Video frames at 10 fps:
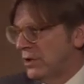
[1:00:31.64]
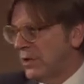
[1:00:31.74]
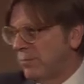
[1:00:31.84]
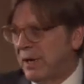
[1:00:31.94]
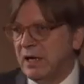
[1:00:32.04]
what
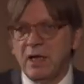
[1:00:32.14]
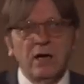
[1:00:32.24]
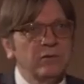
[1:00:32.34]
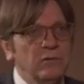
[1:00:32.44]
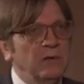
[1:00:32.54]
they pay
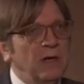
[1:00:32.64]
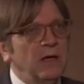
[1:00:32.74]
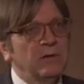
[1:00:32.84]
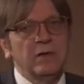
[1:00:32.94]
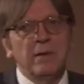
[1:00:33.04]
now to
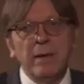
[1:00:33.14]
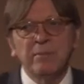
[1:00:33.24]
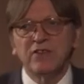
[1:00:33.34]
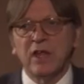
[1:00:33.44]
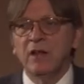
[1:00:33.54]
the
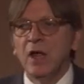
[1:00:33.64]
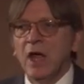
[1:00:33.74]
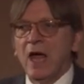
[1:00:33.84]
member state.